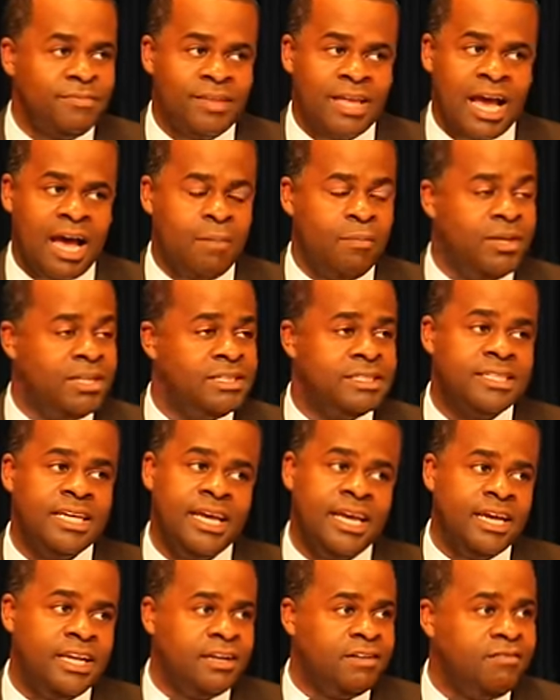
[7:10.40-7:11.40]
I've been
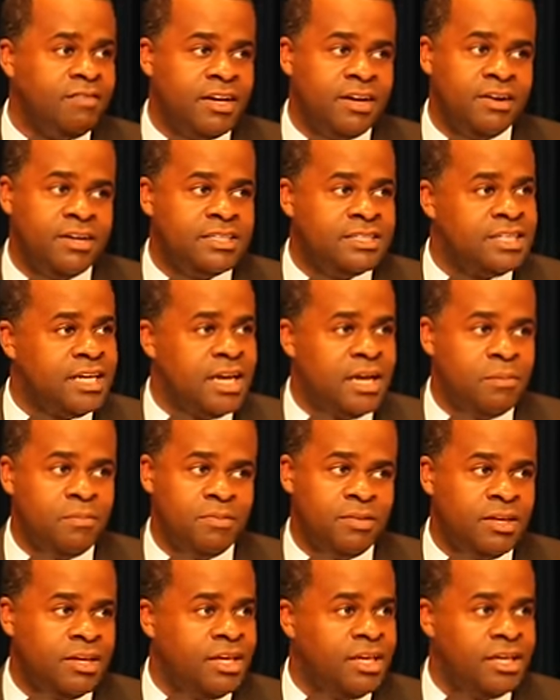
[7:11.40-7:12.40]
saying the very same
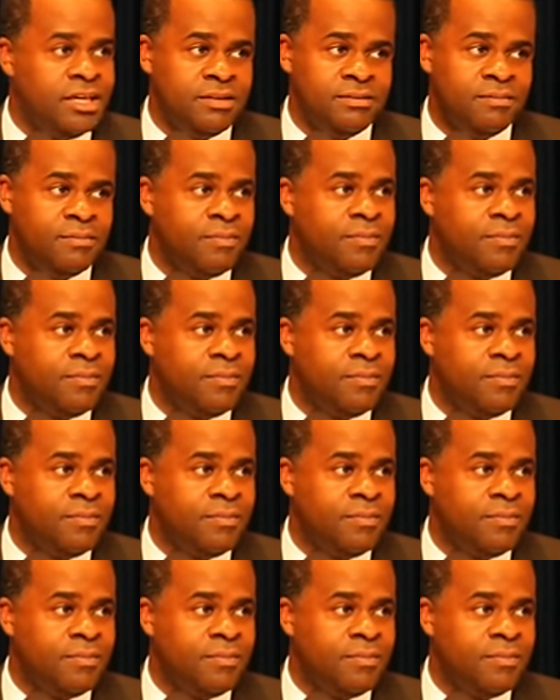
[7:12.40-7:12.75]
thing,